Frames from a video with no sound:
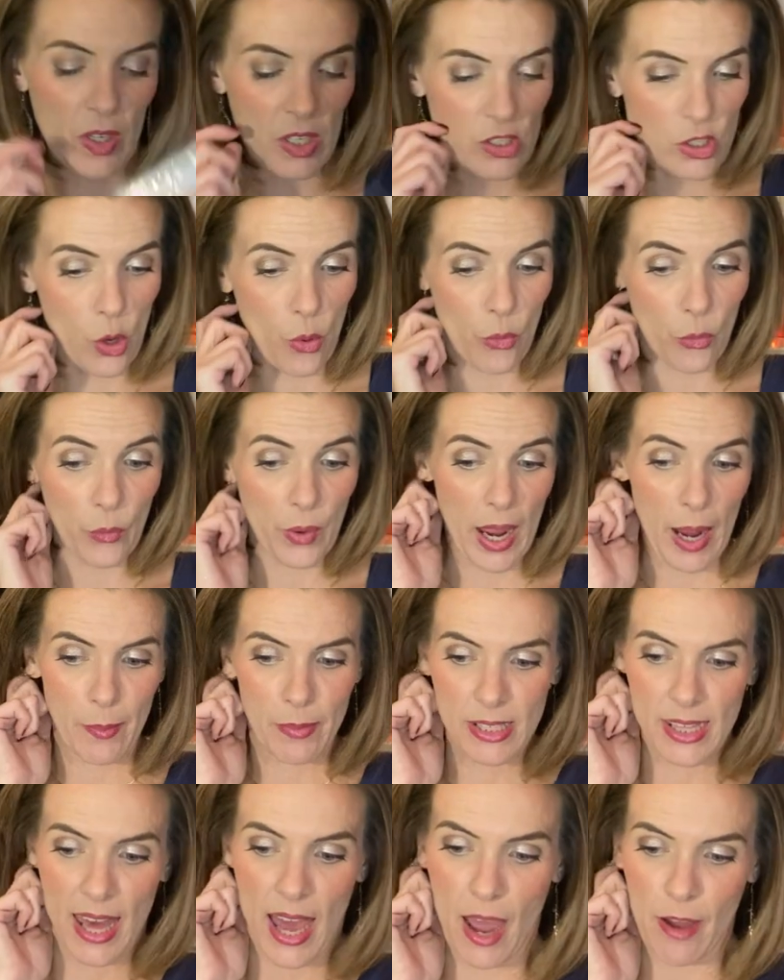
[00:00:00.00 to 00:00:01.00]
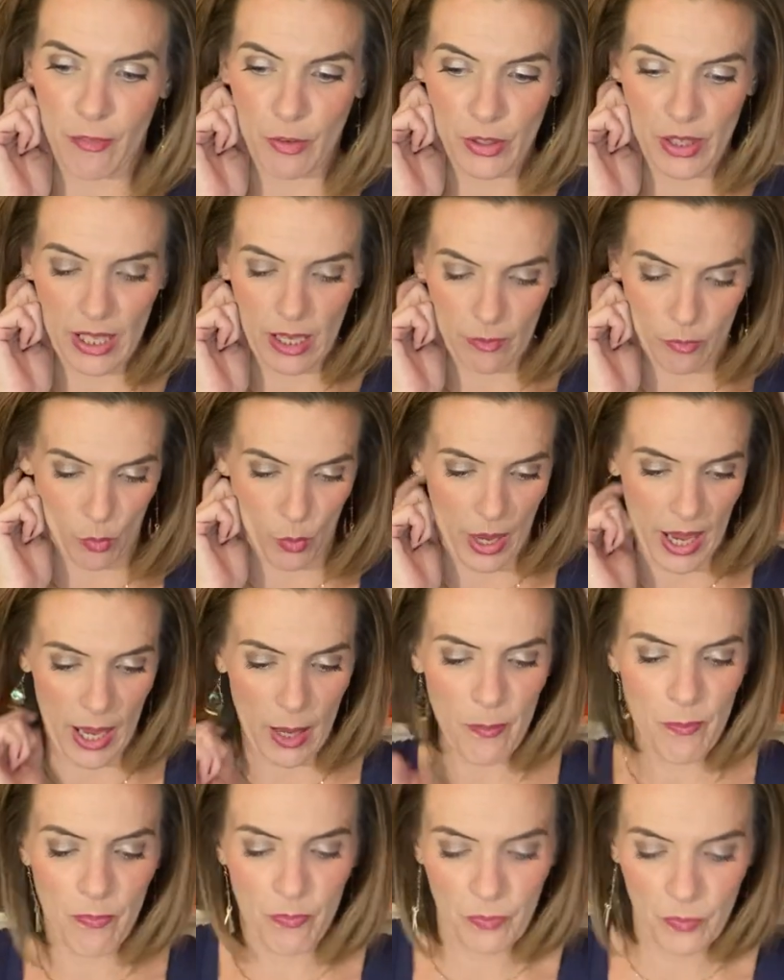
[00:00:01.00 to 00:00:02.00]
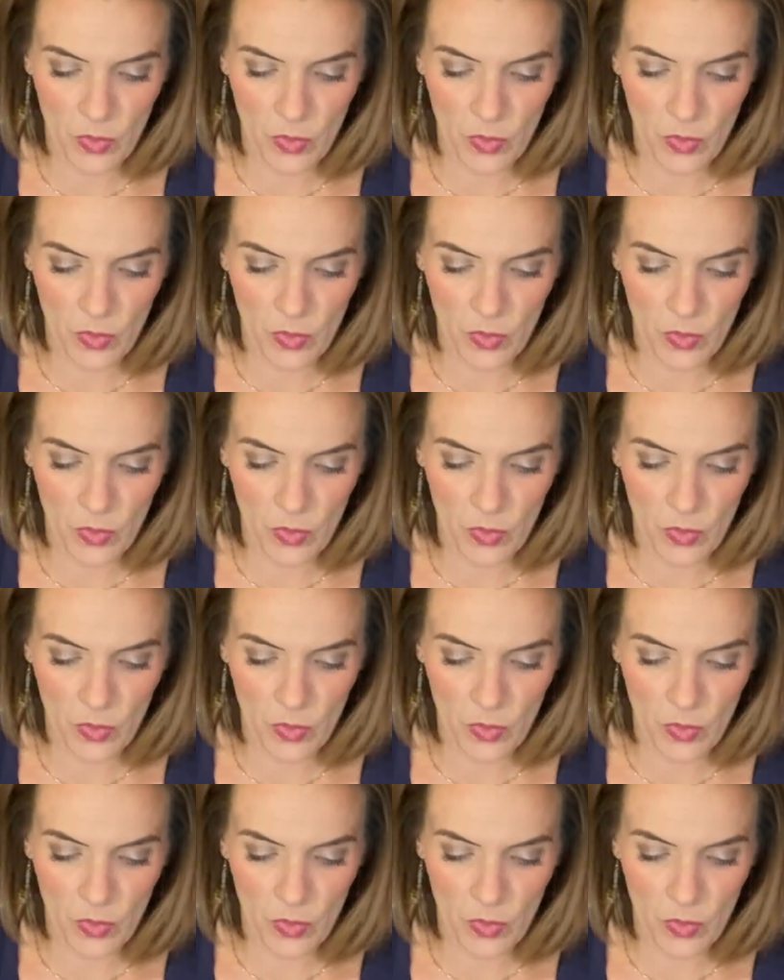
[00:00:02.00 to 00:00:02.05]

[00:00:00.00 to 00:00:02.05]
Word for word: So grabbed that for the giveaway.